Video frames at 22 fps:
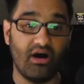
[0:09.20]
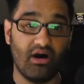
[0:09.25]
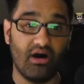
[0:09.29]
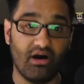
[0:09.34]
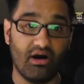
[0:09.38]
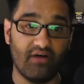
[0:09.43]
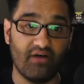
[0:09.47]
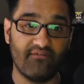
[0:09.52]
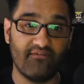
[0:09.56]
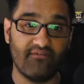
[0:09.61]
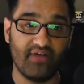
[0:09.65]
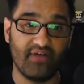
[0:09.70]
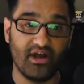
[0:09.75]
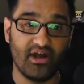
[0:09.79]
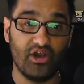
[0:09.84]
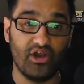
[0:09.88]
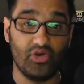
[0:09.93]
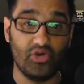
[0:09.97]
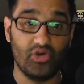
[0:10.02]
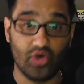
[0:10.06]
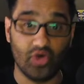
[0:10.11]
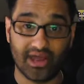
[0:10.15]
of
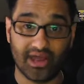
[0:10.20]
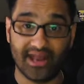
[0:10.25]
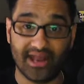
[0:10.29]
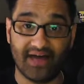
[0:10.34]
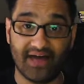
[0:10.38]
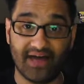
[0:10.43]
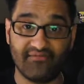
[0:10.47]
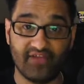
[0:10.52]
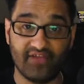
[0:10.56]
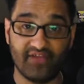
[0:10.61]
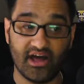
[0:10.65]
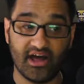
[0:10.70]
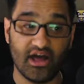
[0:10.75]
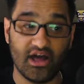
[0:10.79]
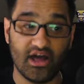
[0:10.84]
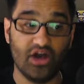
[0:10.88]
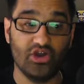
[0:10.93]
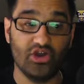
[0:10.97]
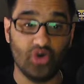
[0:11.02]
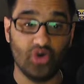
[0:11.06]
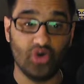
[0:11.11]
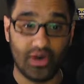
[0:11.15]
looking after
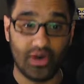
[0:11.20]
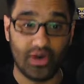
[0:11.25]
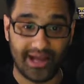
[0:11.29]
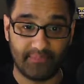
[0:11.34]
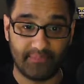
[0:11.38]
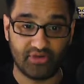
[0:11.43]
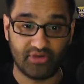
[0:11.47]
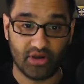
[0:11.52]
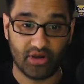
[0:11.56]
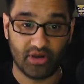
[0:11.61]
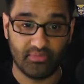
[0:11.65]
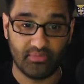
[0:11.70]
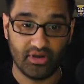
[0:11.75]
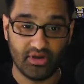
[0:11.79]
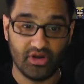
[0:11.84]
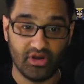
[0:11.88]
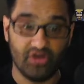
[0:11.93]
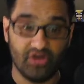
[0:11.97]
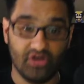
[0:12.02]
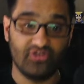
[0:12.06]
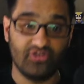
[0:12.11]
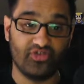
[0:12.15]
your laptop.
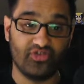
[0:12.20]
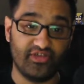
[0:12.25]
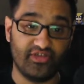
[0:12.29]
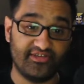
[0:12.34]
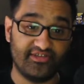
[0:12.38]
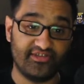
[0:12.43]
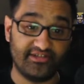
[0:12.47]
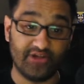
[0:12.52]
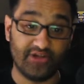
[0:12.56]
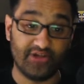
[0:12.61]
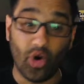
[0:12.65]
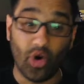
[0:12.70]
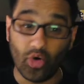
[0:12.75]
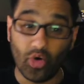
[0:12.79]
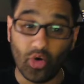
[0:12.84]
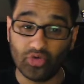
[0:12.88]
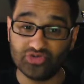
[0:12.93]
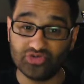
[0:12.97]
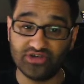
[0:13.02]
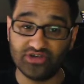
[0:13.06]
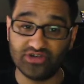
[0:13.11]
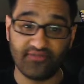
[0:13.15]
So there's
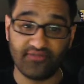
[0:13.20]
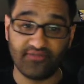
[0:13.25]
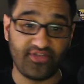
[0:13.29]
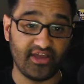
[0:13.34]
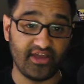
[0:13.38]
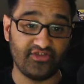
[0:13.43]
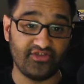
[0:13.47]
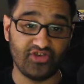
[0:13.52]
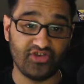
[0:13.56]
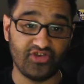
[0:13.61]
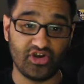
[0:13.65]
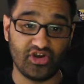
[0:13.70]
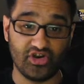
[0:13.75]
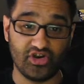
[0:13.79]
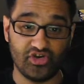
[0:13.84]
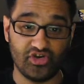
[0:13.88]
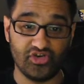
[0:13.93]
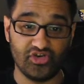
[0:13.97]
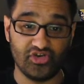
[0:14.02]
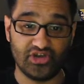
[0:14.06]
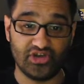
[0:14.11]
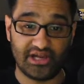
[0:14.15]
loads of things you can
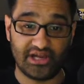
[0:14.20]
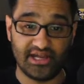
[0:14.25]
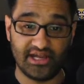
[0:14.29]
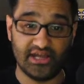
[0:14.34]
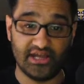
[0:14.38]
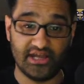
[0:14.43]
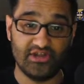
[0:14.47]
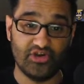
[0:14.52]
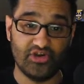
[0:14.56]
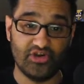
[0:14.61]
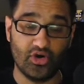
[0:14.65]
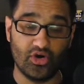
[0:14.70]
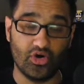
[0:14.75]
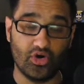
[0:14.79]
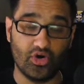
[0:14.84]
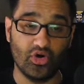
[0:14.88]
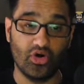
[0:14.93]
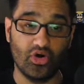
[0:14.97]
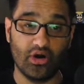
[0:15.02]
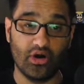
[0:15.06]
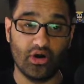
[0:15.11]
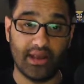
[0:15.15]
do to clean
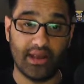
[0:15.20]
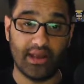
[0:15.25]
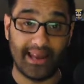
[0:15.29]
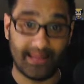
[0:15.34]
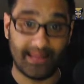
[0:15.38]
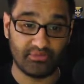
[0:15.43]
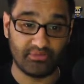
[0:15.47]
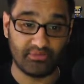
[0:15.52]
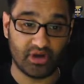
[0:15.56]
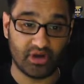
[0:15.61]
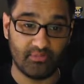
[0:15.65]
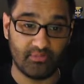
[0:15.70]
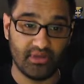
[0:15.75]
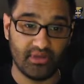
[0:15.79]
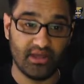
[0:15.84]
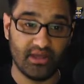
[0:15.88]
your laptop.